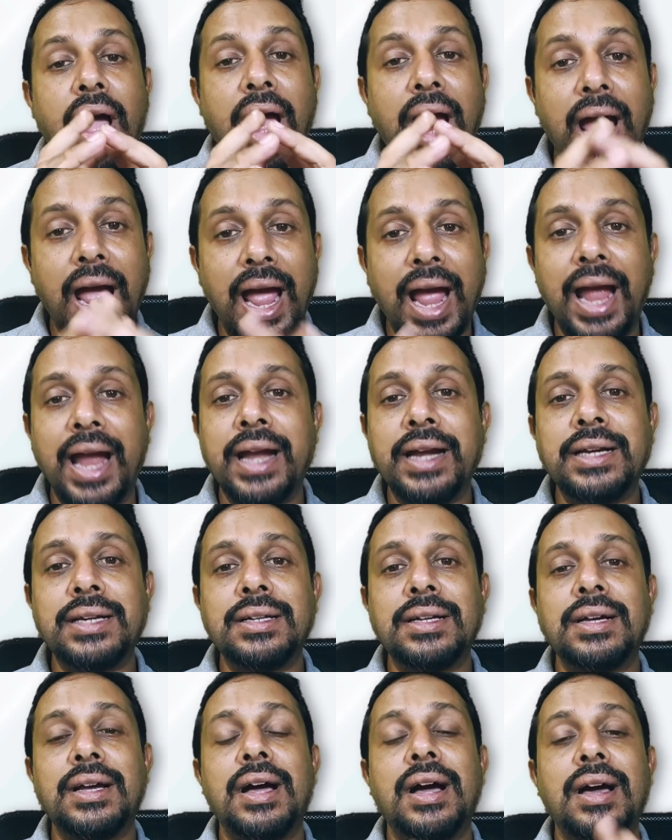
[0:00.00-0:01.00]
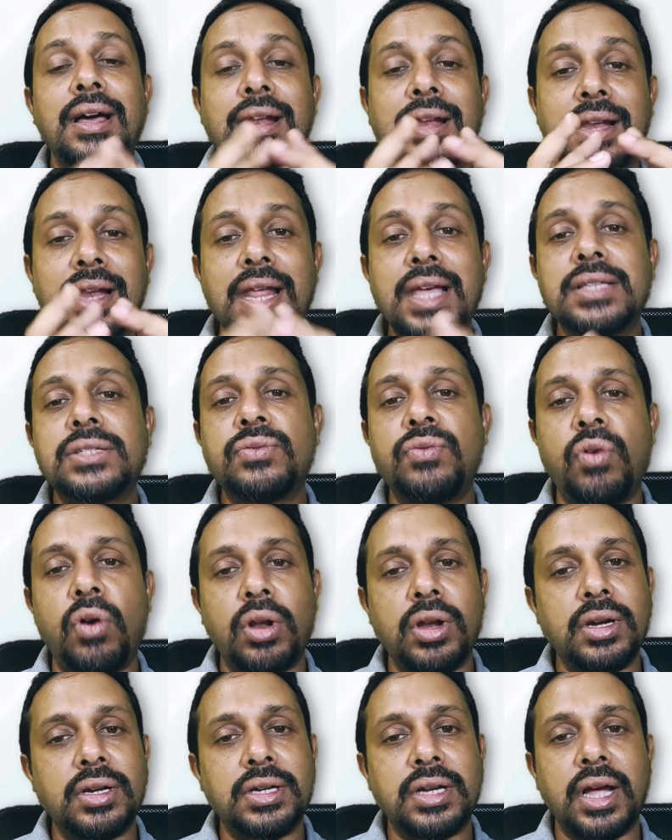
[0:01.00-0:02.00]
and a less
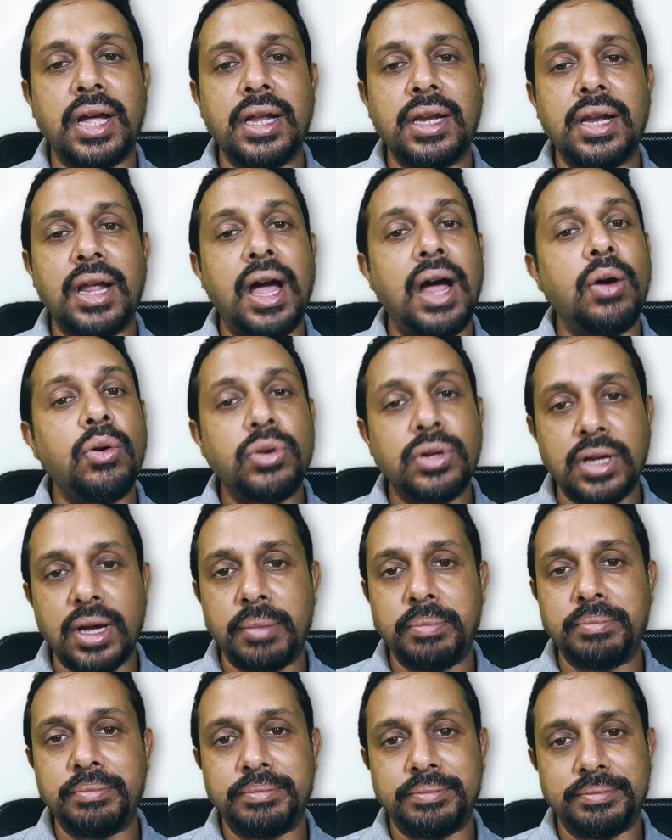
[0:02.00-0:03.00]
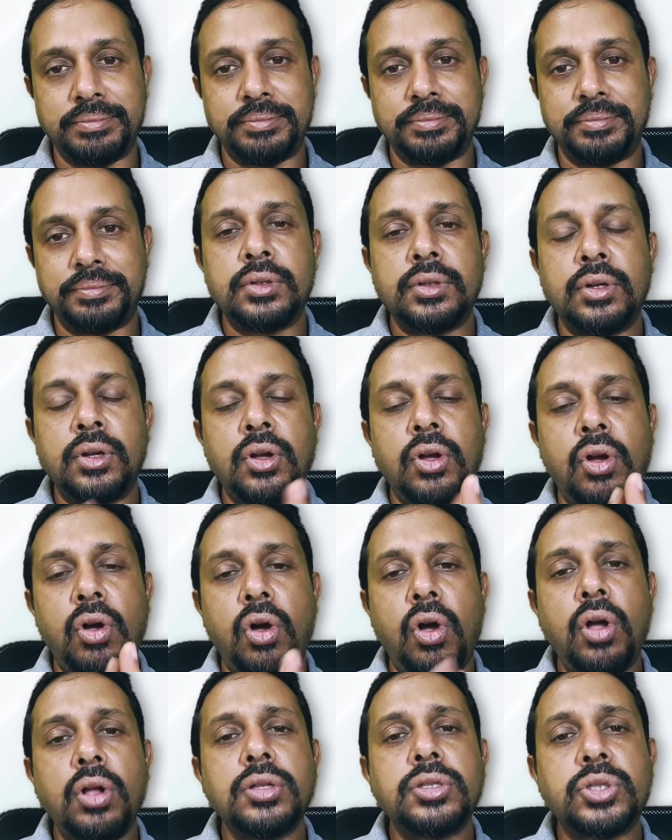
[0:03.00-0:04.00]
volatile outcome?
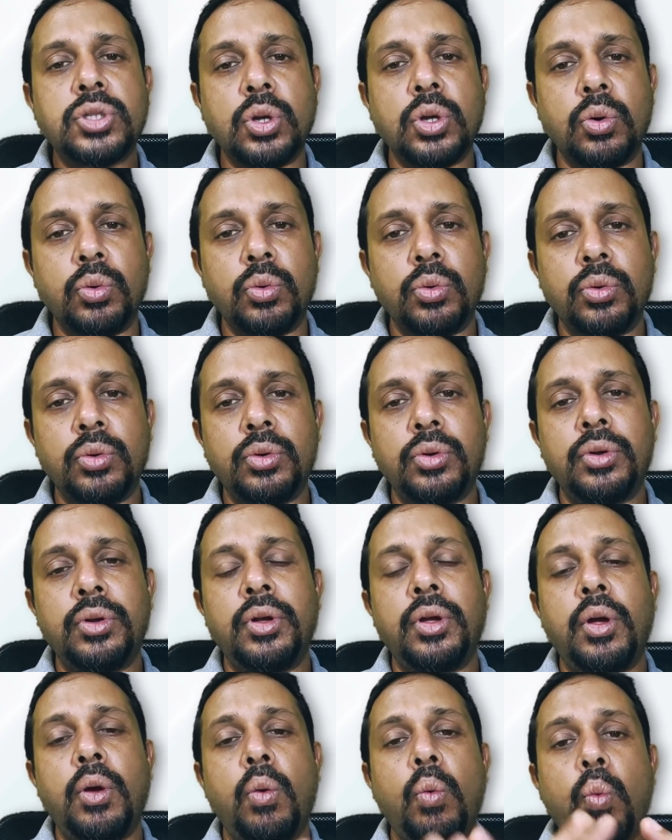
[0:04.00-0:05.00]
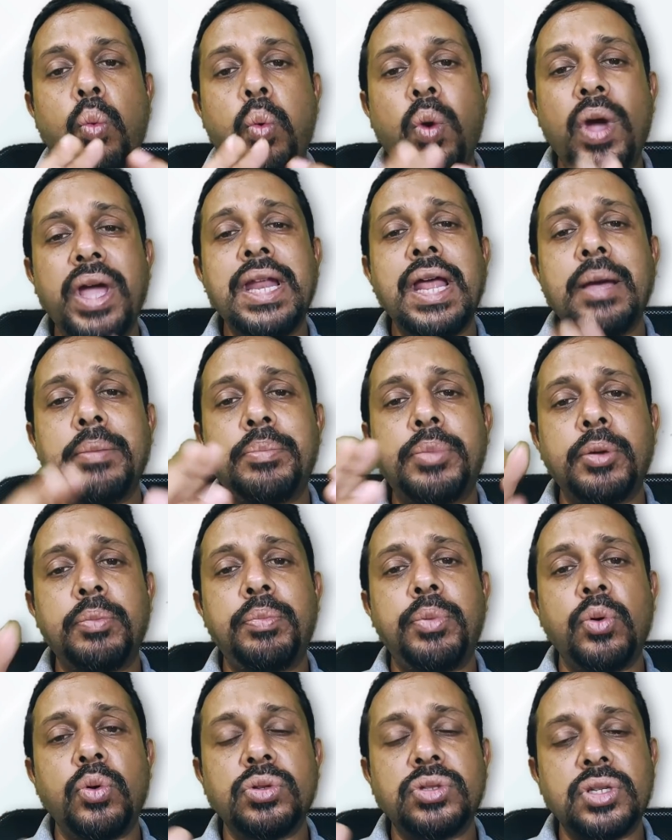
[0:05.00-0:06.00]
Also, when I
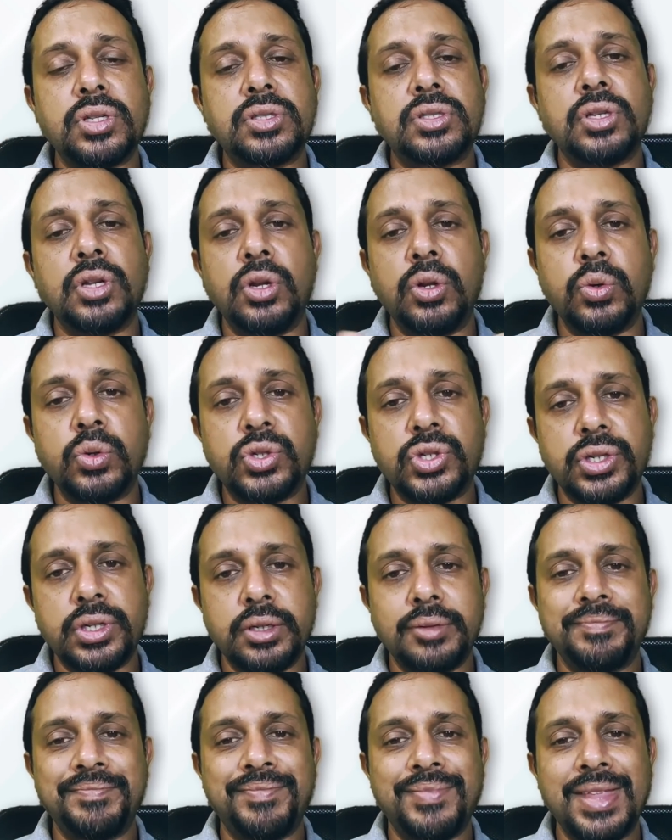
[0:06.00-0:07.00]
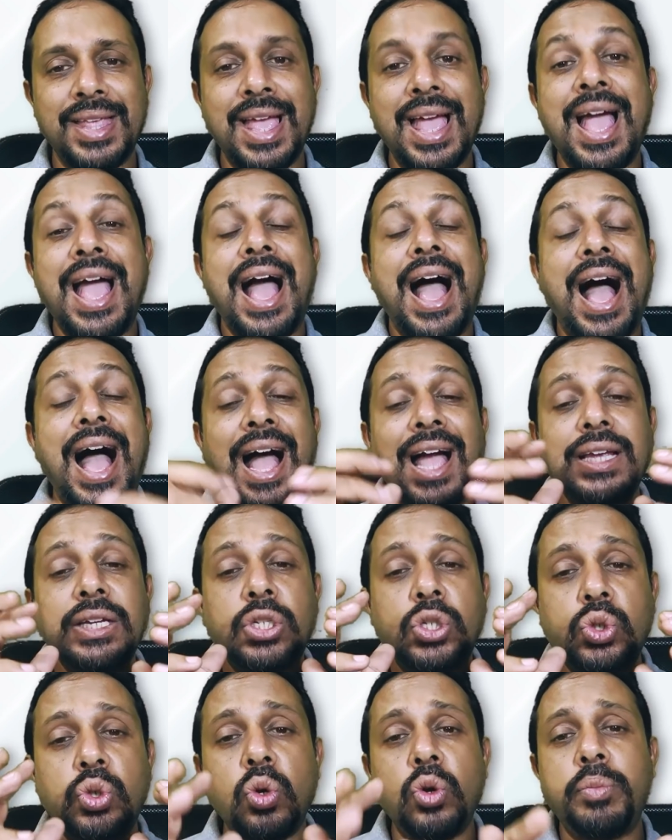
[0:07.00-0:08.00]
propose a solution, I
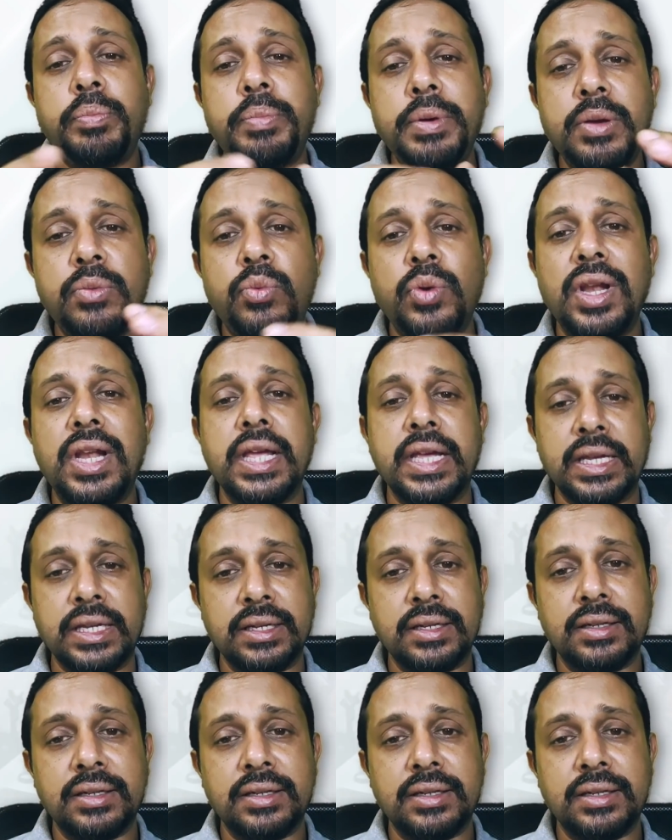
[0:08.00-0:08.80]
should be willing,